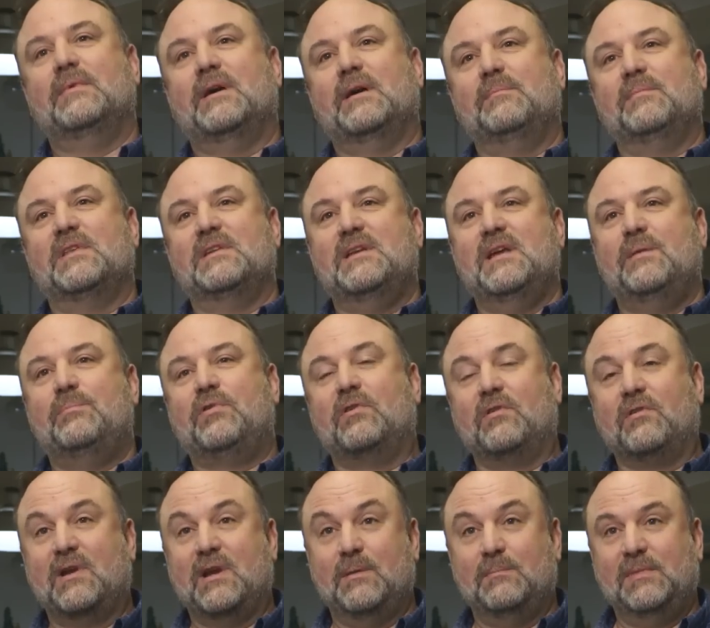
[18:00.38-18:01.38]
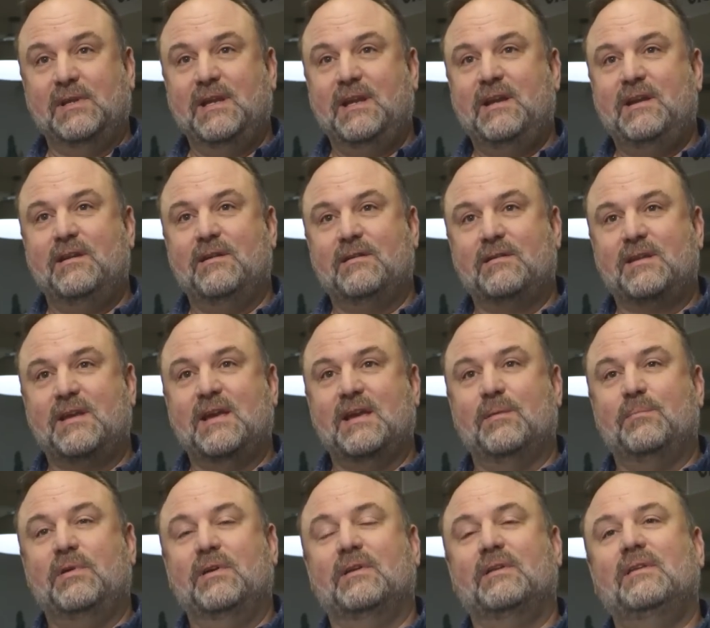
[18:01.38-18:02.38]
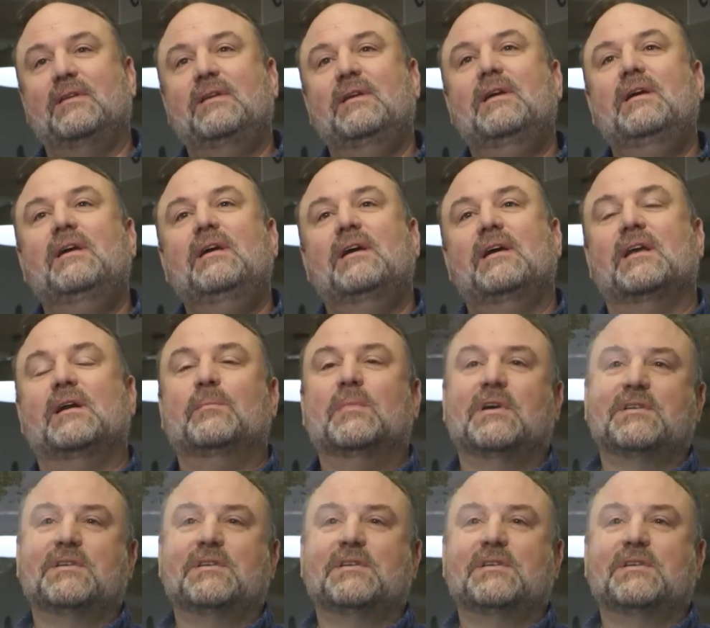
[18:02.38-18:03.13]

I'm the day program lead here at Camp Hill, and I'm